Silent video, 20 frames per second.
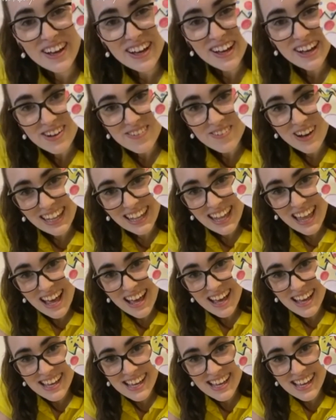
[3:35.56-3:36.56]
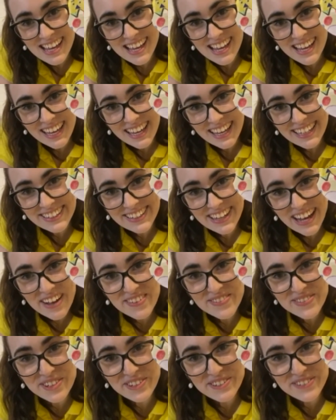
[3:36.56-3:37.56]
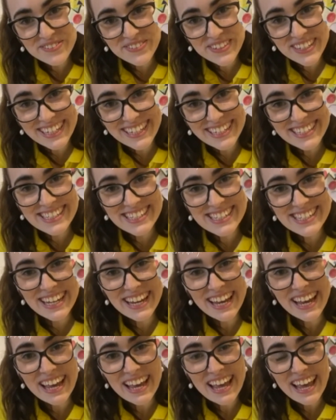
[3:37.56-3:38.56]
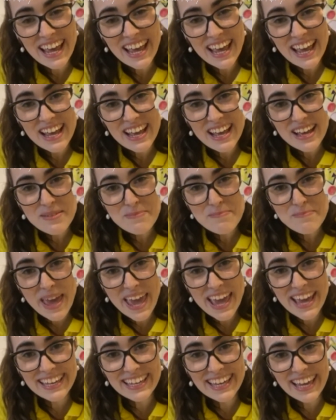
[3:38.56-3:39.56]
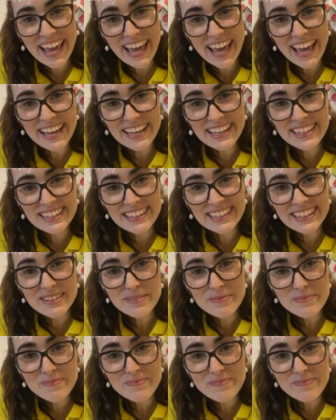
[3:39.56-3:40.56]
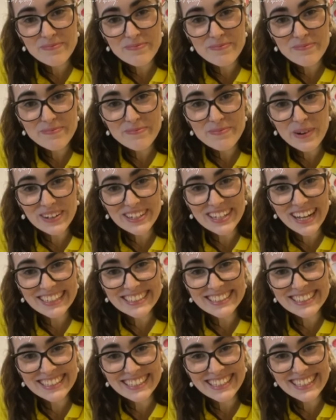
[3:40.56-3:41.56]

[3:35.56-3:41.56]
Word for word: voila, you have your finished peg egg product.